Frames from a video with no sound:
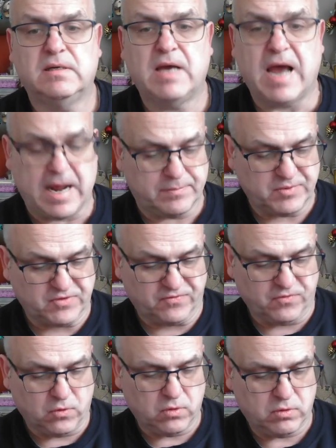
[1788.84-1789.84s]
apps
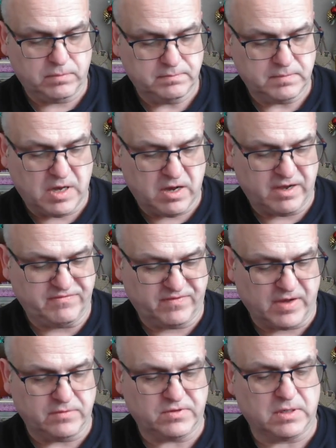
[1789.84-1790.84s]
for
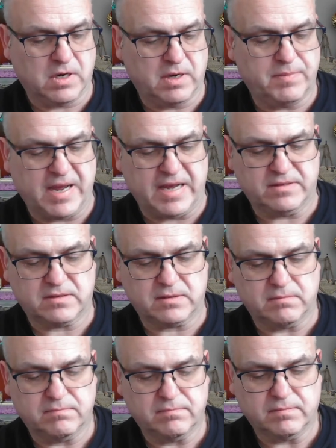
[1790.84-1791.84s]
iPhones and iPads
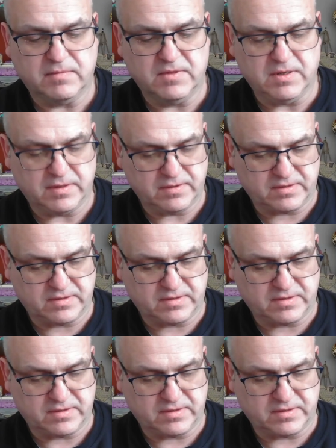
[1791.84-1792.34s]
that